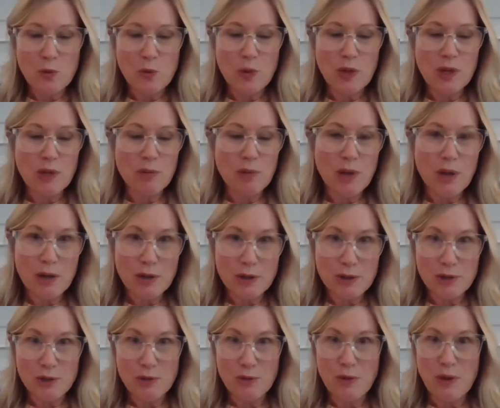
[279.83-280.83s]
we
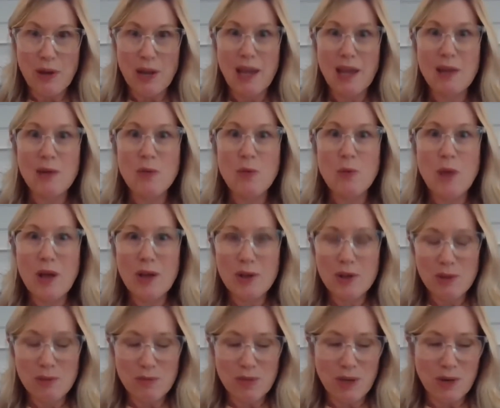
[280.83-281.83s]
applaud you and
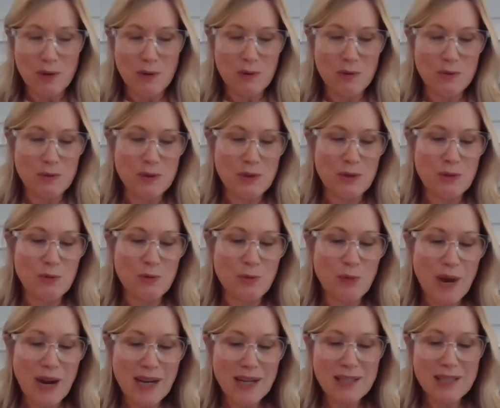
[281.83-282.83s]
welcome you to the
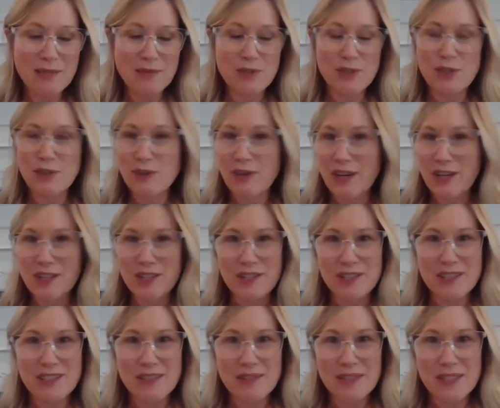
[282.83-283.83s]
ranks of
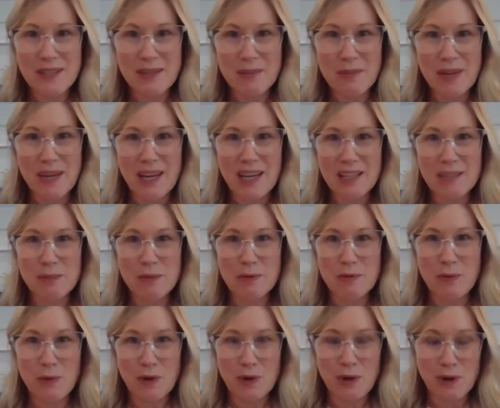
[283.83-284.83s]
generations of CPAs
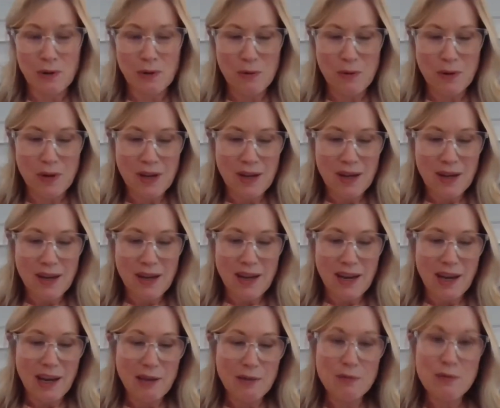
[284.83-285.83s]
before you
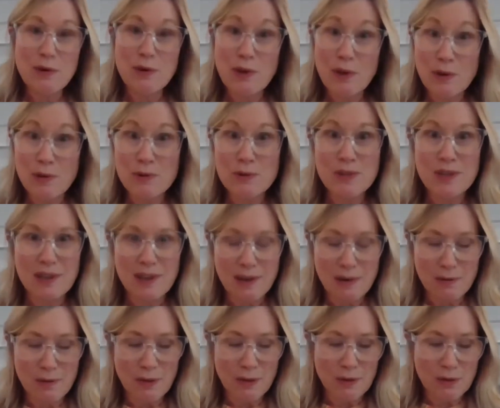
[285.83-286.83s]
and for those in our
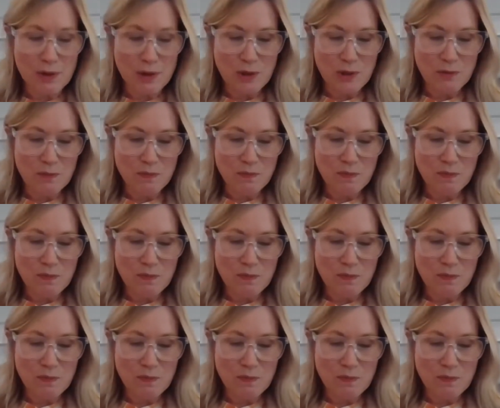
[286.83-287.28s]
future.